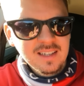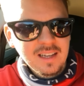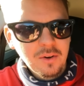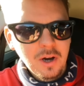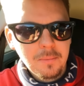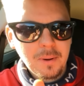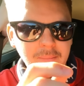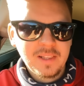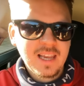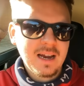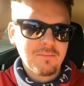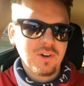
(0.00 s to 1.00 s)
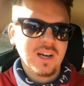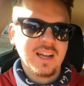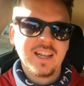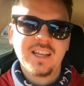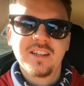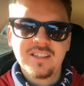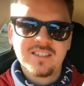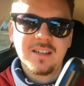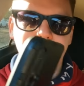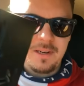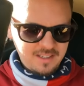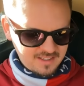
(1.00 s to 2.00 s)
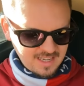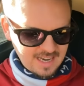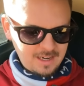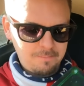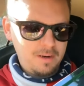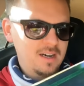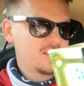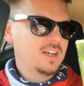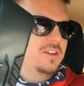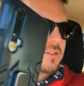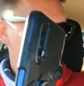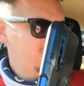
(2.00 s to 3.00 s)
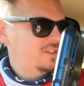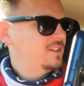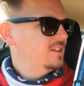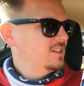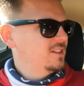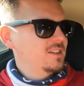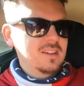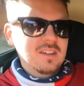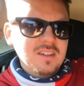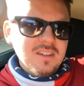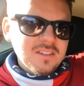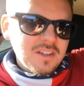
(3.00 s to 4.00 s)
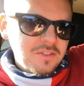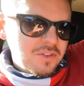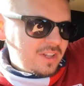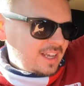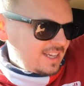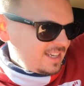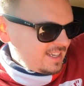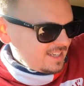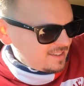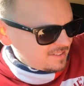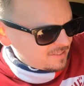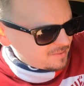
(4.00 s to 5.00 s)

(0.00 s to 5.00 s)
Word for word: It'll open up with the camera, and then you can just simply scan the barcodes. So I'll do that here,